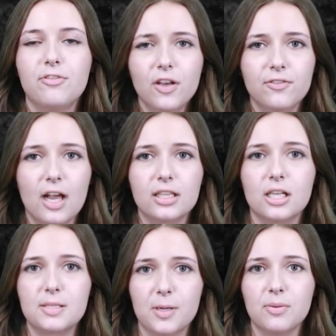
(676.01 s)
And fun fact, the
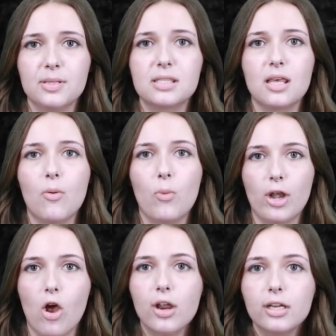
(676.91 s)
experiments that
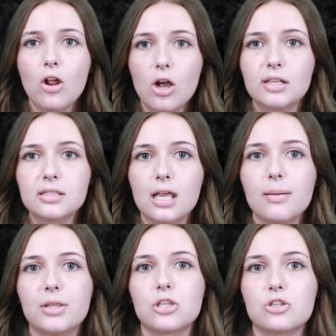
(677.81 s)
went on in Hawkins
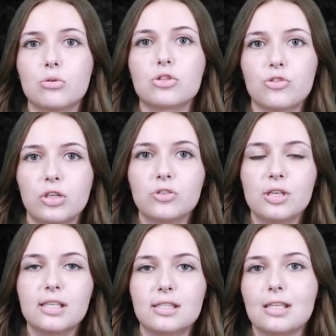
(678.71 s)
Lab in the show Stranger
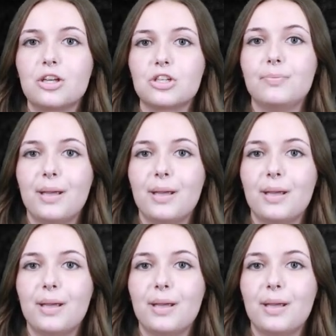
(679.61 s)
Things is actually